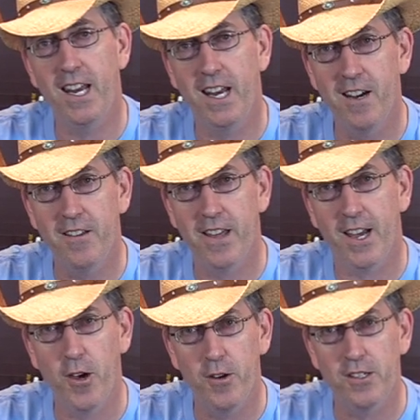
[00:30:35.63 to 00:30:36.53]
And here they
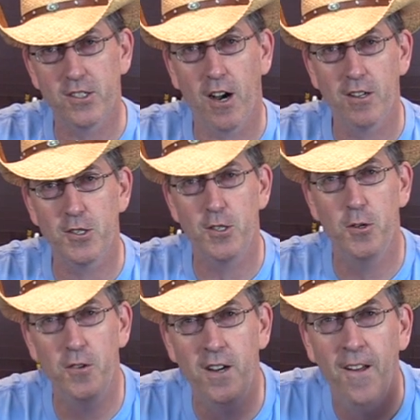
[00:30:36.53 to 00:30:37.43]
go to start
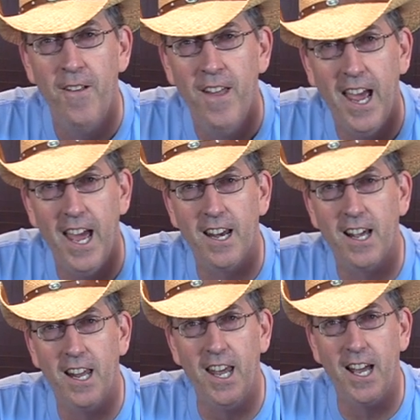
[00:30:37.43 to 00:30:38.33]
shooting.
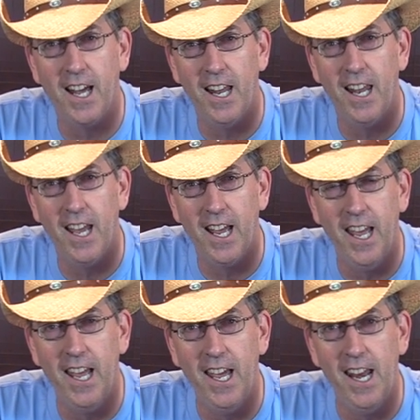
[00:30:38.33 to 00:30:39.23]
And click, click,
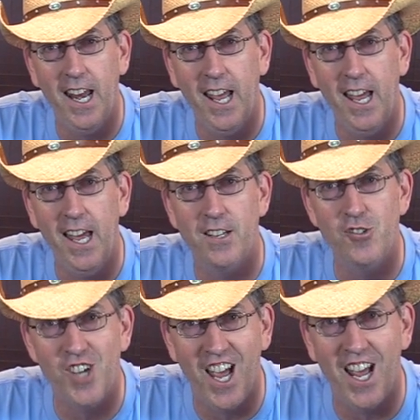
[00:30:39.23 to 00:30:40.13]
hit,
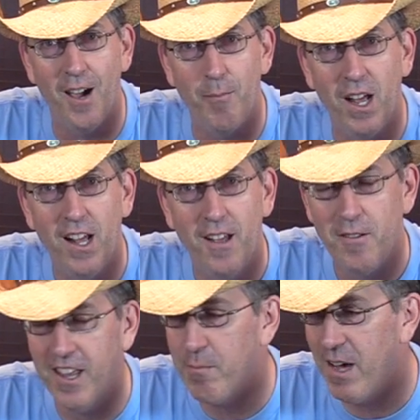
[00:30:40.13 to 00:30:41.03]
hit, jam.
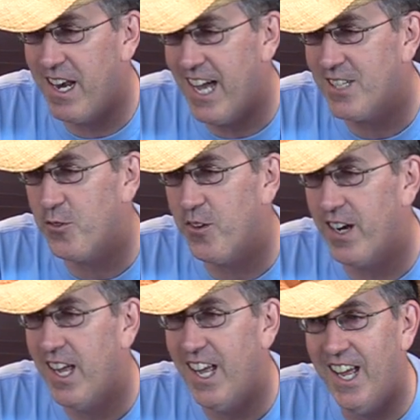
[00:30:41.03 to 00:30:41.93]
then my next
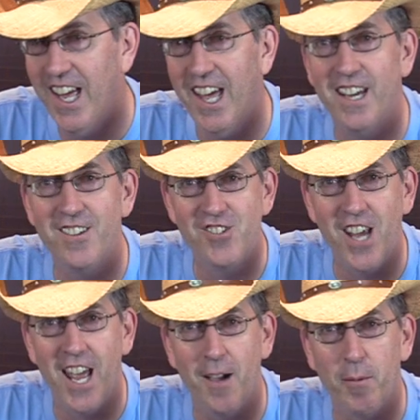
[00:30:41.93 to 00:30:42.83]
one, hit,
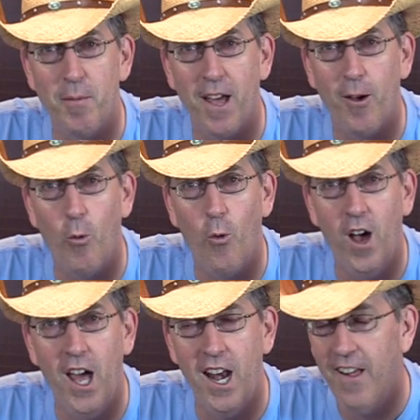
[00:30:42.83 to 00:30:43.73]
jam. I'm like,
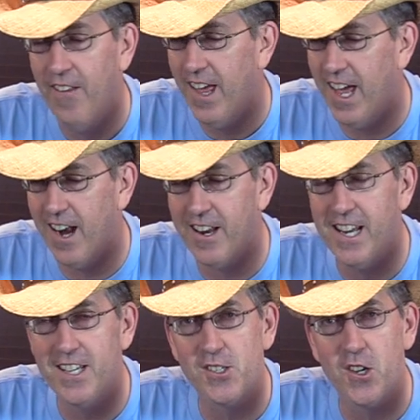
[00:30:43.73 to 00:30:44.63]
what? And on
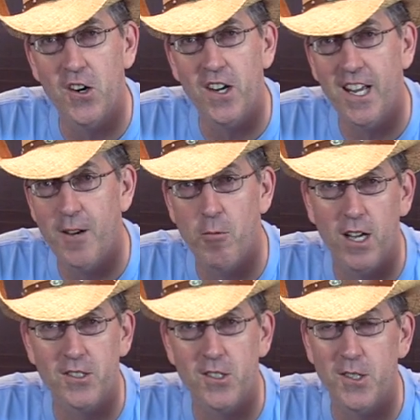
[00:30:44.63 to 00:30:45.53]
his turn, he
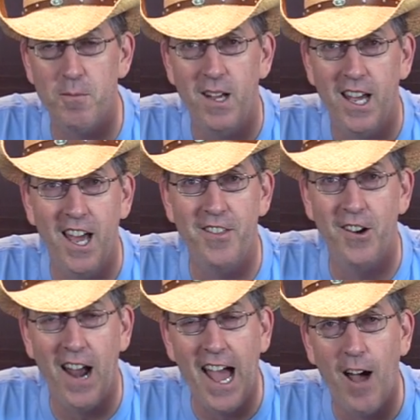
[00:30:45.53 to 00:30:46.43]
rushes them and
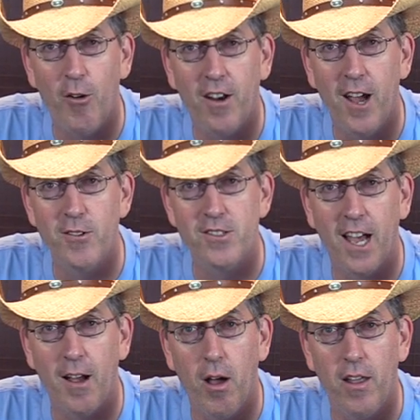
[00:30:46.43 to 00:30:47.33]
they're out. I was
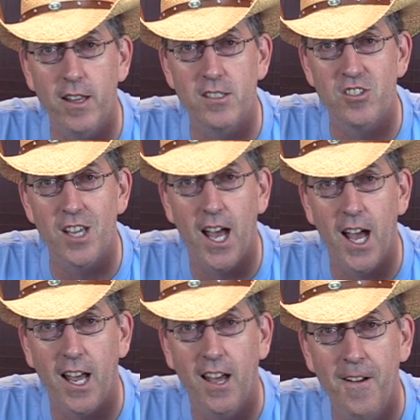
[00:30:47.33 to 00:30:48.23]
like, they
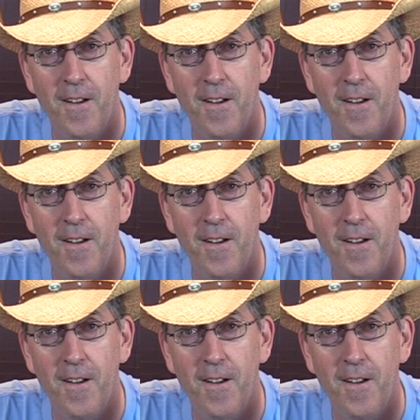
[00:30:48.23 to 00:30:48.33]
suck.